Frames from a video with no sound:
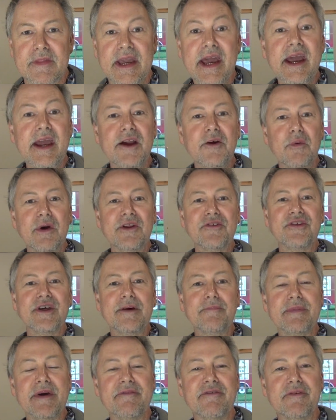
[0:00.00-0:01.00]
Hey, what's
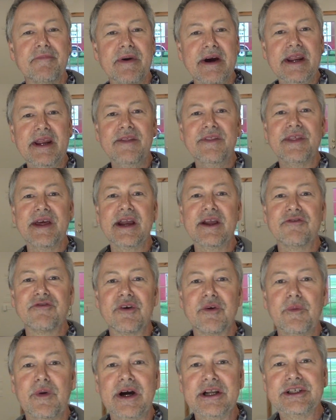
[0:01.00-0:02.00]
up everybody? Thanks
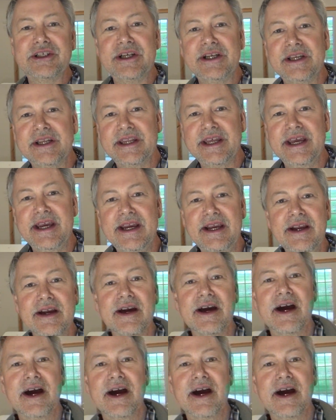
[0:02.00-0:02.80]
for watching today.